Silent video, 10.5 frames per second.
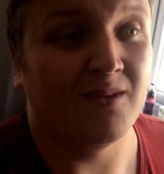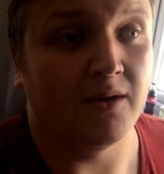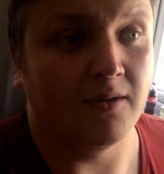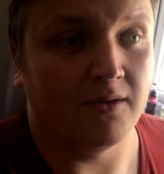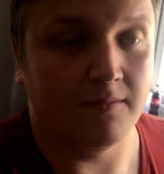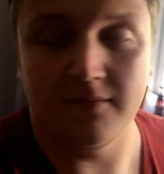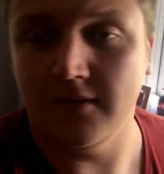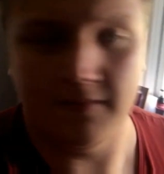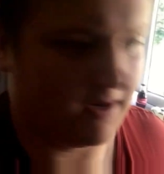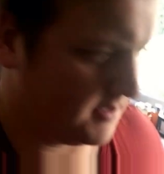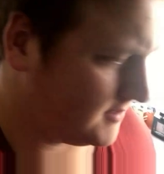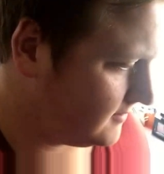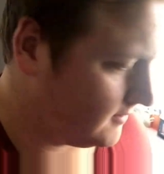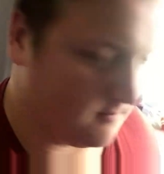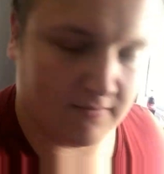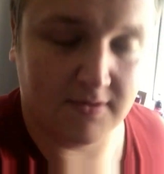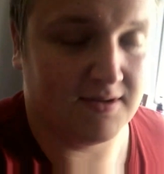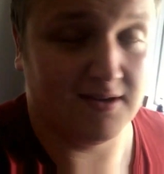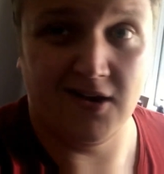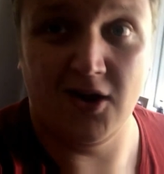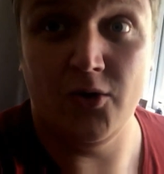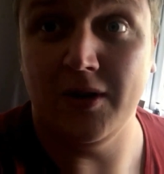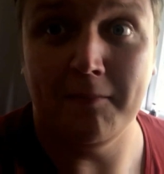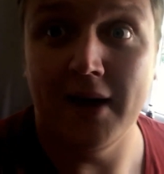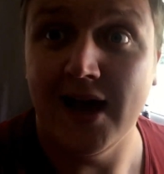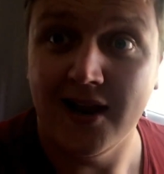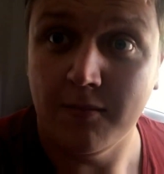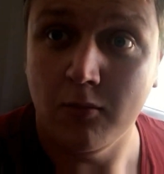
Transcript: I, I, I mean, it's, it's only barely